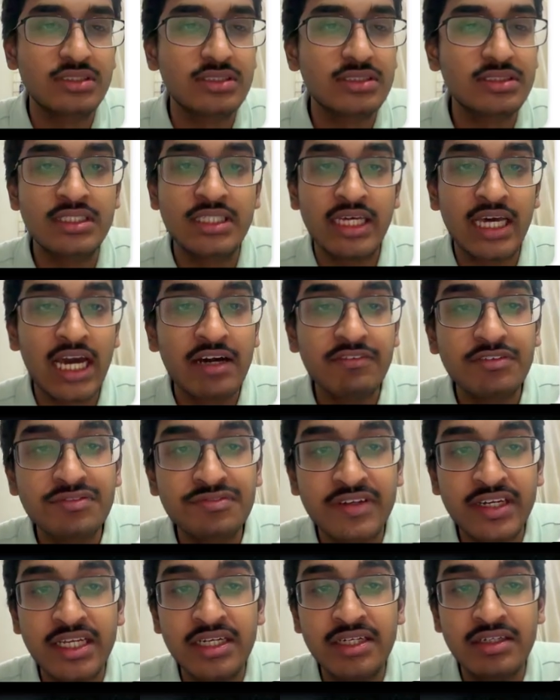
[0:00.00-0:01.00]
They have a
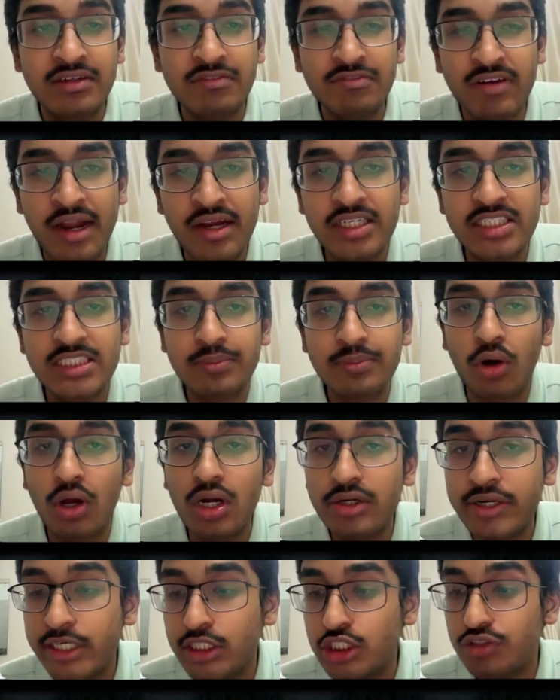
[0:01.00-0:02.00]
very, very small
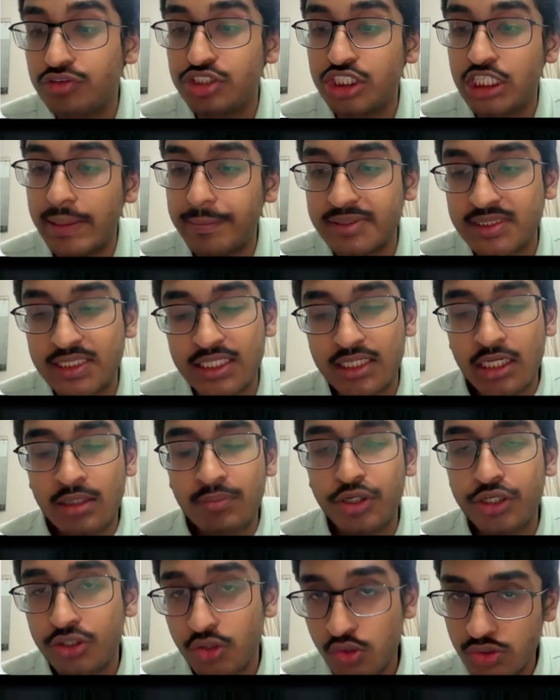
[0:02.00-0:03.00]
range of shapes they can
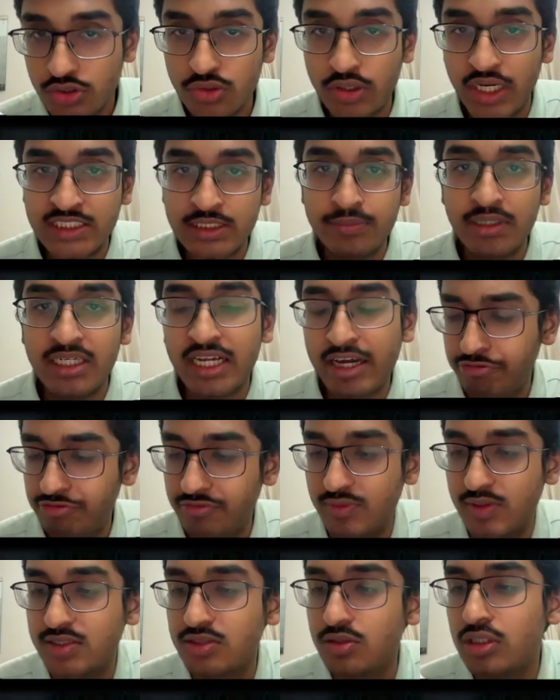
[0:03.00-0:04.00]
produce to estimate f.
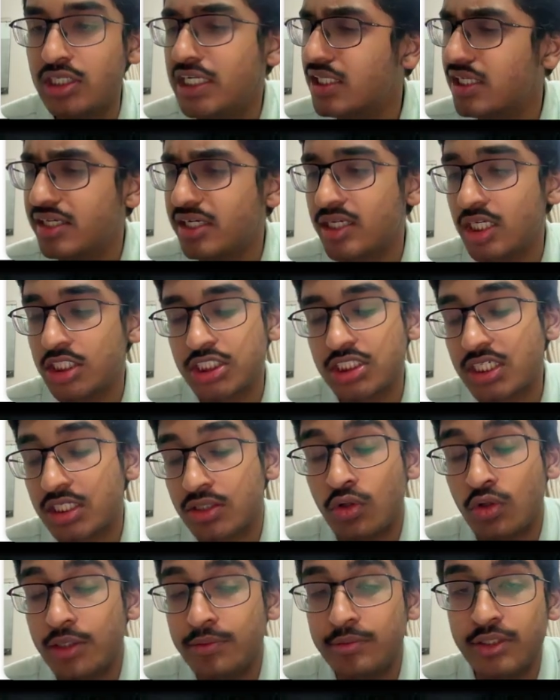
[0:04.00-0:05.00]
So linear regression can
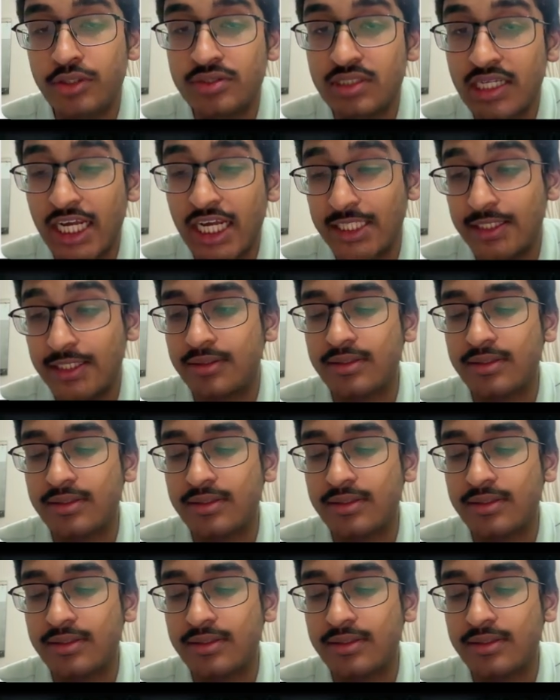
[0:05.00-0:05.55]
only produce a line.